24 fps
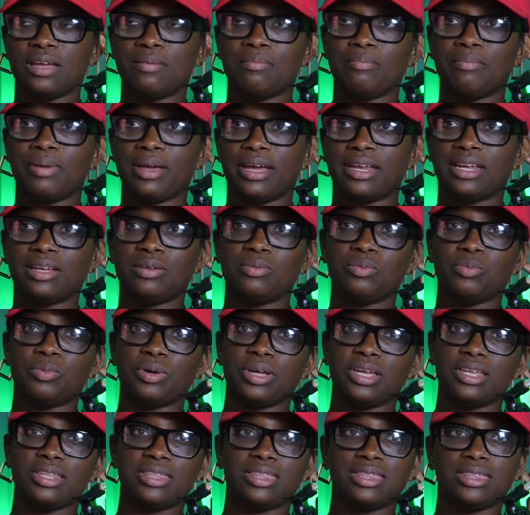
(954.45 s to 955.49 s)
embedded
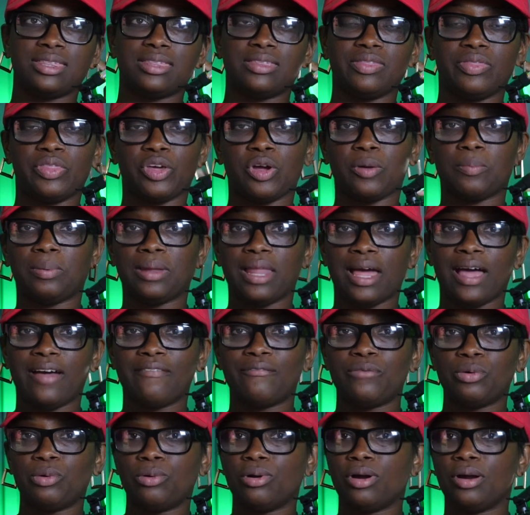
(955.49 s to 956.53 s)
with their
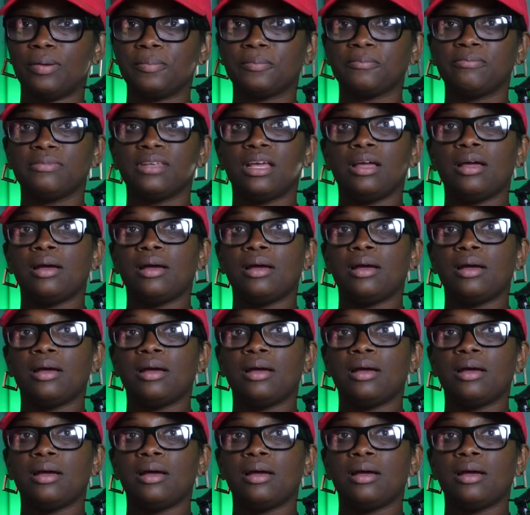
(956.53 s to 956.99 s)
platform,